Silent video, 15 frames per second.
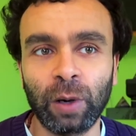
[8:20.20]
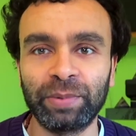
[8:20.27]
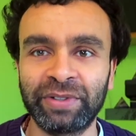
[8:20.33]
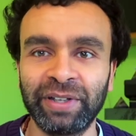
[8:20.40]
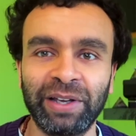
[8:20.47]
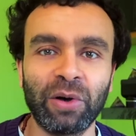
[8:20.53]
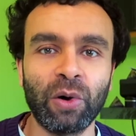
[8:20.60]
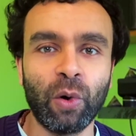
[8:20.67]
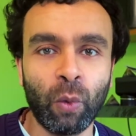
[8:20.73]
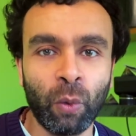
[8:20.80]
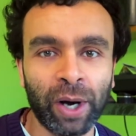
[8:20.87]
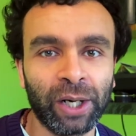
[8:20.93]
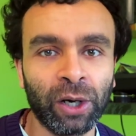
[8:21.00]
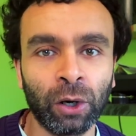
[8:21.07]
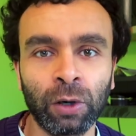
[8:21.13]
copped it,
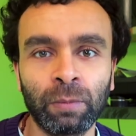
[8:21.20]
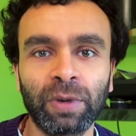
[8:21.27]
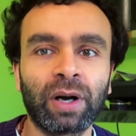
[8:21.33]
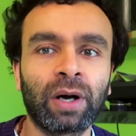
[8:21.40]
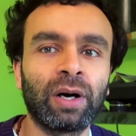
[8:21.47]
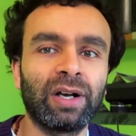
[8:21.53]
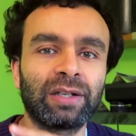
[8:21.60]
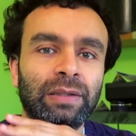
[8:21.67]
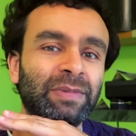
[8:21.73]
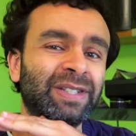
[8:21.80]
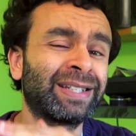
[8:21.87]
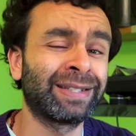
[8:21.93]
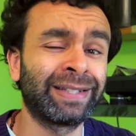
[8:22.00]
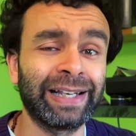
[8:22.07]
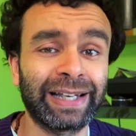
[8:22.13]
went home, cut
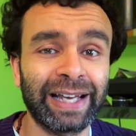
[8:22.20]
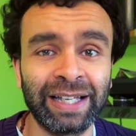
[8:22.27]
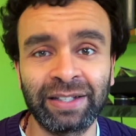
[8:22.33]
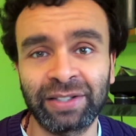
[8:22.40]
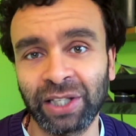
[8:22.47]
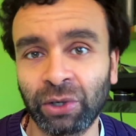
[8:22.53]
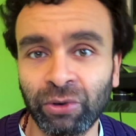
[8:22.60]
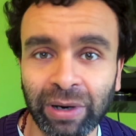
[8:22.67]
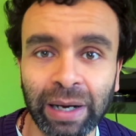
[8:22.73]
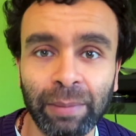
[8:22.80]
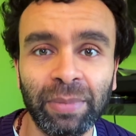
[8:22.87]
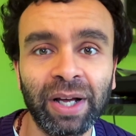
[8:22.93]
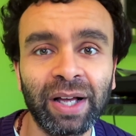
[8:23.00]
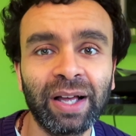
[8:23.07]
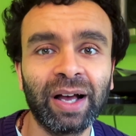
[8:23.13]
some sick
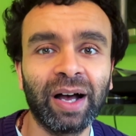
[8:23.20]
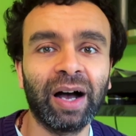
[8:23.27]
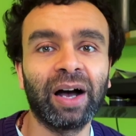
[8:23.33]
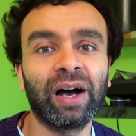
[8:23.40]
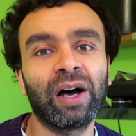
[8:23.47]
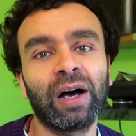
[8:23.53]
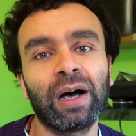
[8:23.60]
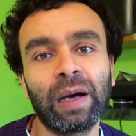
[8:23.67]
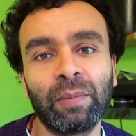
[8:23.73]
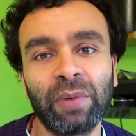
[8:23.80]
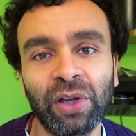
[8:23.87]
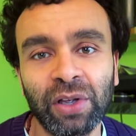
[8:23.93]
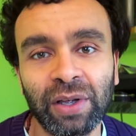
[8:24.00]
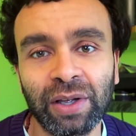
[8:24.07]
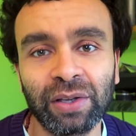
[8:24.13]
Instagram
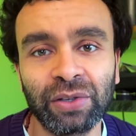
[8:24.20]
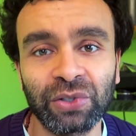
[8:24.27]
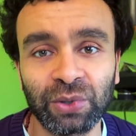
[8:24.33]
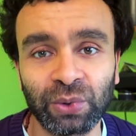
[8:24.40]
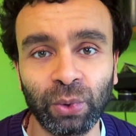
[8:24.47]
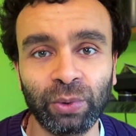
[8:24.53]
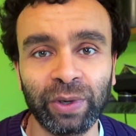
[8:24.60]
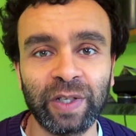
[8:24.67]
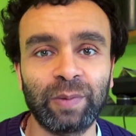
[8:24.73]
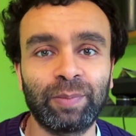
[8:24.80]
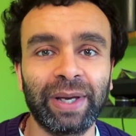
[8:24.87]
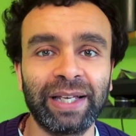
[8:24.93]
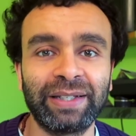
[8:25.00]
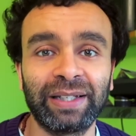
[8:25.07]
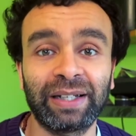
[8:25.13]

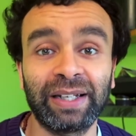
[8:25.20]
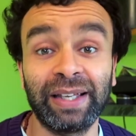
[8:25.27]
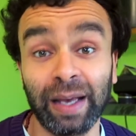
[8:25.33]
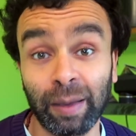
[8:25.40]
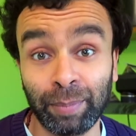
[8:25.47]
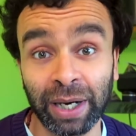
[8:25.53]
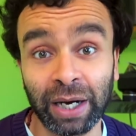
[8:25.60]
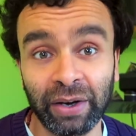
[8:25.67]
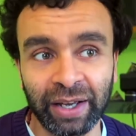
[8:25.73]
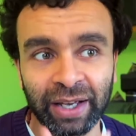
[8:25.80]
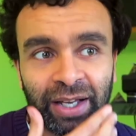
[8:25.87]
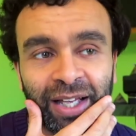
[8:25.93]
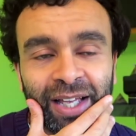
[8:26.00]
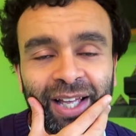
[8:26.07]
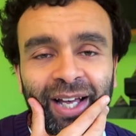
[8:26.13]
stories basically about
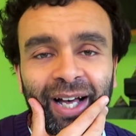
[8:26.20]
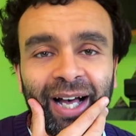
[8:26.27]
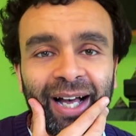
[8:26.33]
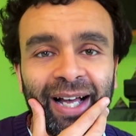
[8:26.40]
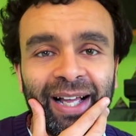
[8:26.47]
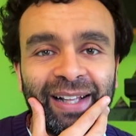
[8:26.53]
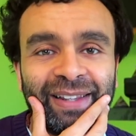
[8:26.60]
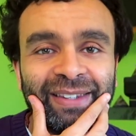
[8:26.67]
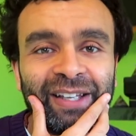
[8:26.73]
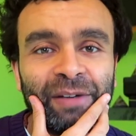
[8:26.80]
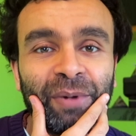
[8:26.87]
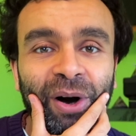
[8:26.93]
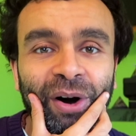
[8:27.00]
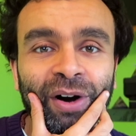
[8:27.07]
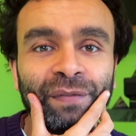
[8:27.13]
it.
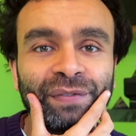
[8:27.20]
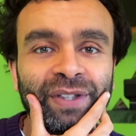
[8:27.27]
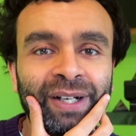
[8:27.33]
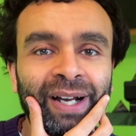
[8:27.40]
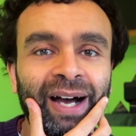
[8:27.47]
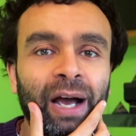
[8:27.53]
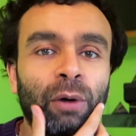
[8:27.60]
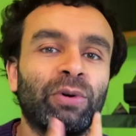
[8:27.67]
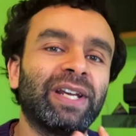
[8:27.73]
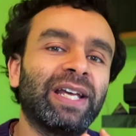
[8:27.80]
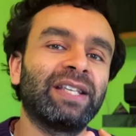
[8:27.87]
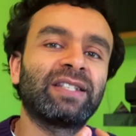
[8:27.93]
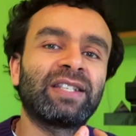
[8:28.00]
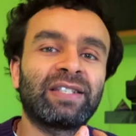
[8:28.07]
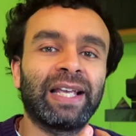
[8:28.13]
And after that, I
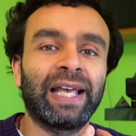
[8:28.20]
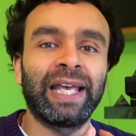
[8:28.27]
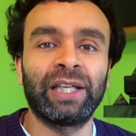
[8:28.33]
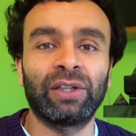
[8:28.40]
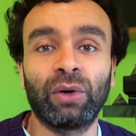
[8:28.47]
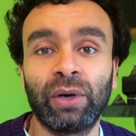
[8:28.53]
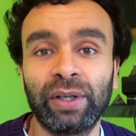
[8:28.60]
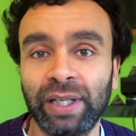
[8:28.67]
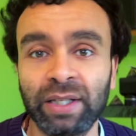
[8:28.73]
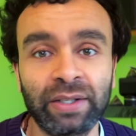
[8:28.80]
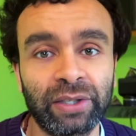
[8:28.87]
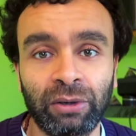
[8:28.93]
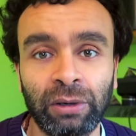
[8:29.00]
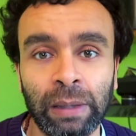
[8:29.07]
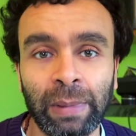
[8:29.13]
went insane on
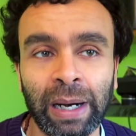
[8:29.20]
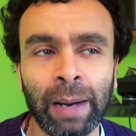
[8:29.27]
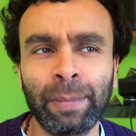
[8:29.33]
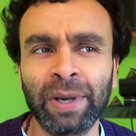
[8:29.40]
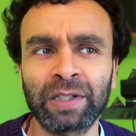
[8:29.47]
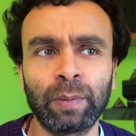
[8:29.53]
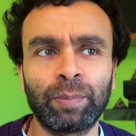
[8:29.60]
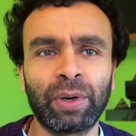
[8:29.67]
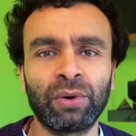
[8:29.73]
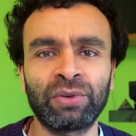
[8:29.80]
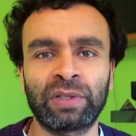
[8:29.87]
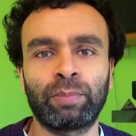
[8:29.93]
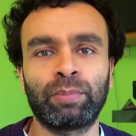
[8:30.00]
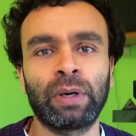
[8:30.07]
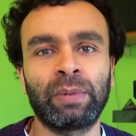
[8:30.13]
Instagram. I must have
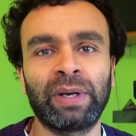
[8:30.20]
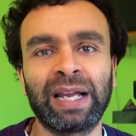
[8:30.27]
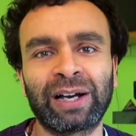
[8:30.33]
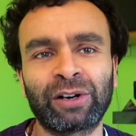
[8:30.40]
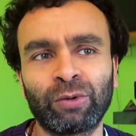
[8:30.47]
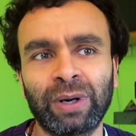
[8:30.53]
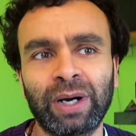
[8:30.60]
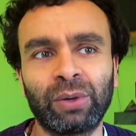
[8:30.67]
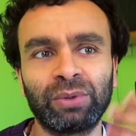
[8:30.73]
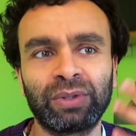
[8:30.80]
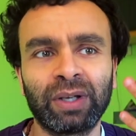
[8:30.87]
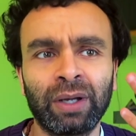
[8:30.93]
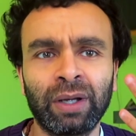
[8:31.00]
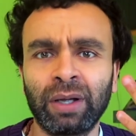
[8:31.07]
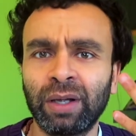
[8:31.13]
posted probably like
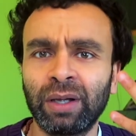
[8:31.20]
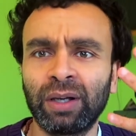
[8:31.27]
around